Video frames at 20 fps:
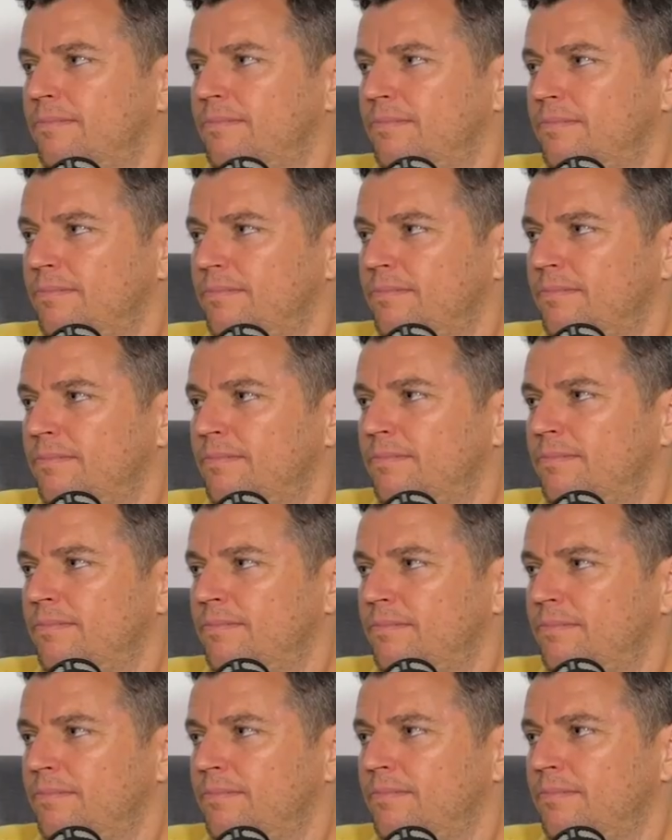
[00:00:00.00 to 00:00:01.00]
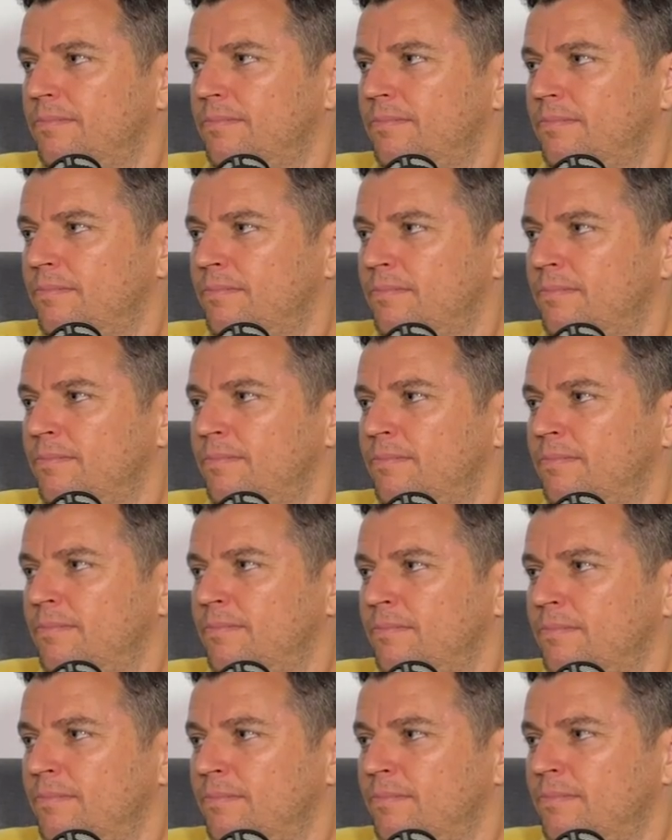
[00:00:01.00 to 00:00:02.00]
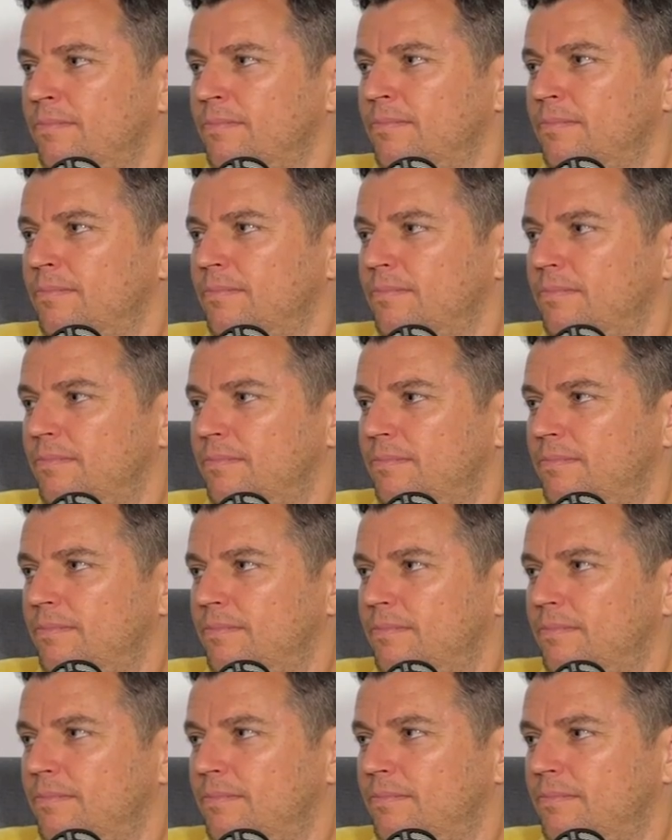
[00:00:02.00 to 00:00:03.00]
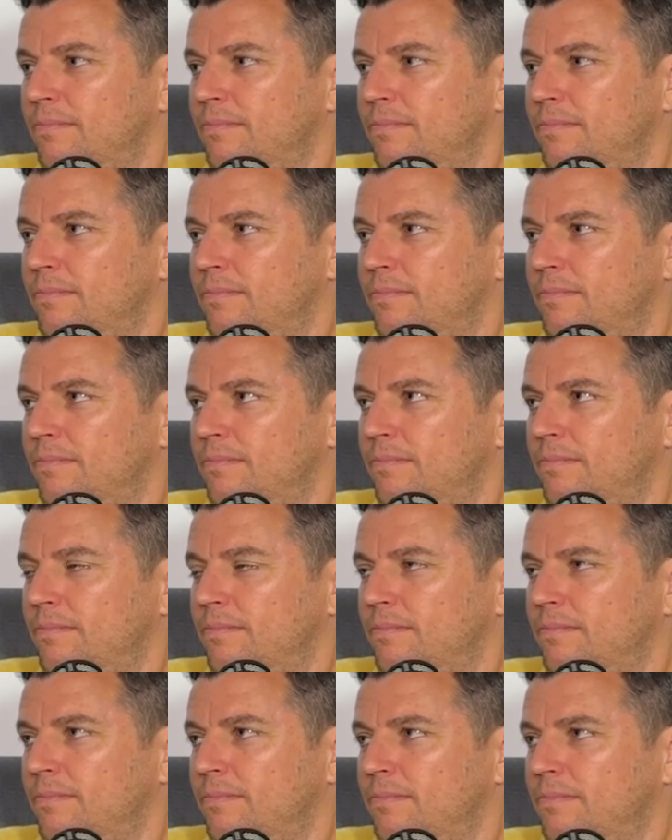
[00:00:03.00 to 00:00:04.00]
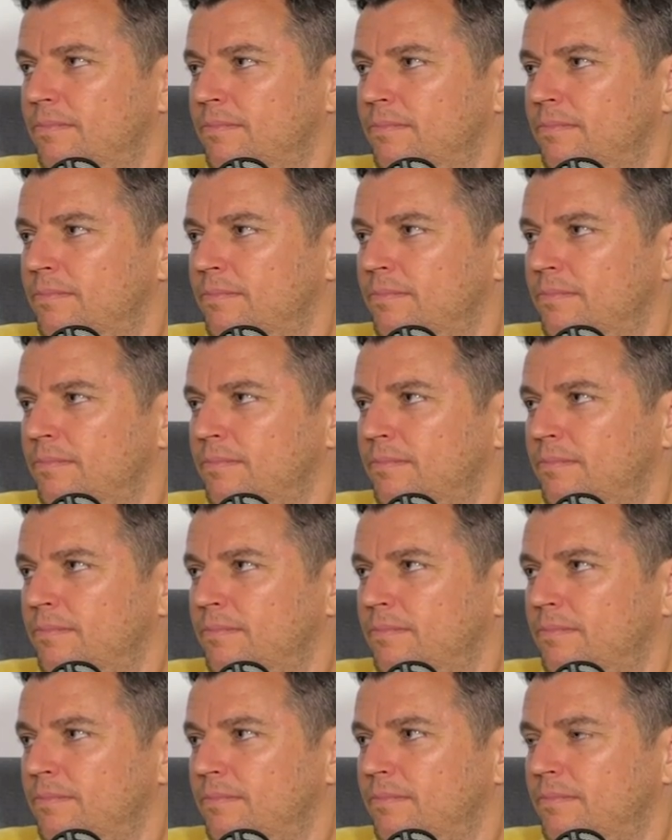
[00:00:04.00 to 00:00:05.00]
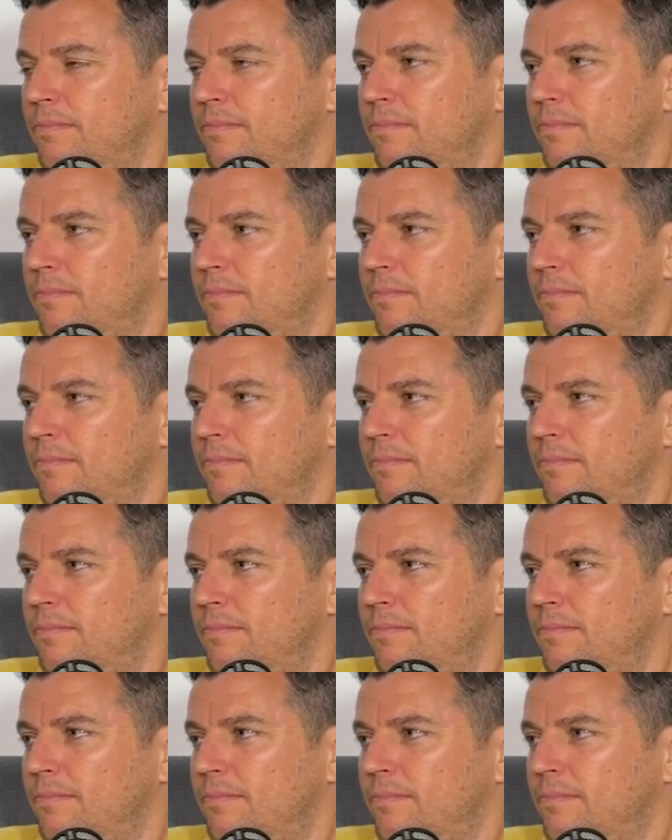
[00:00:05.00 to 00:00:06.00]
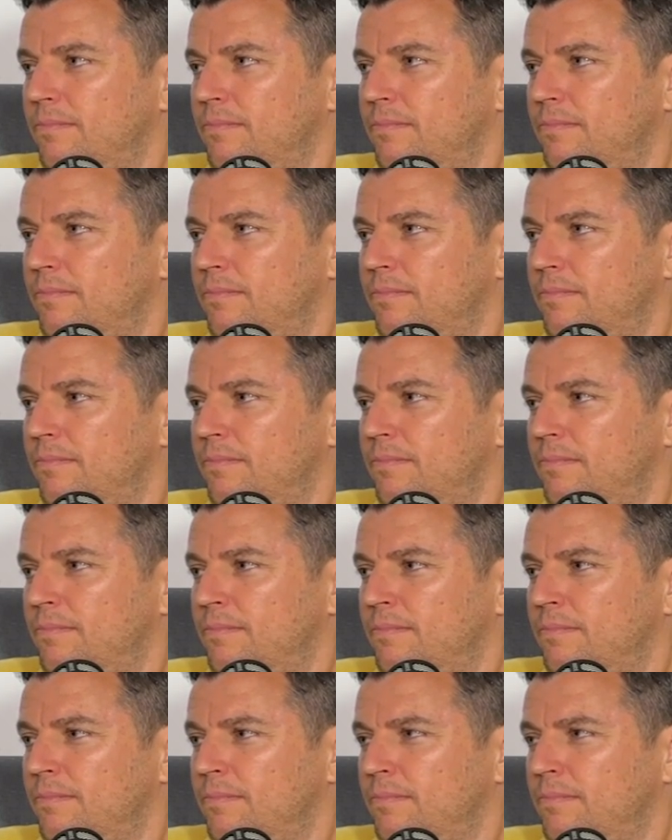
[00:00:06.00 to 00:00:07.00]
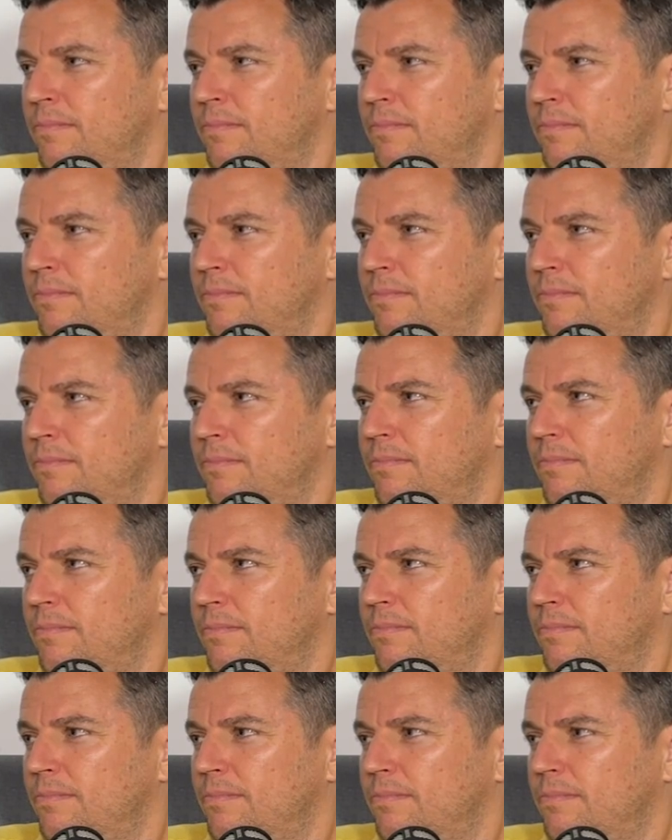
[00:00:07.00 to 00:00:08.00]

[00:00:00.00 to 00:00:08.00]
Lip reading: [no speech]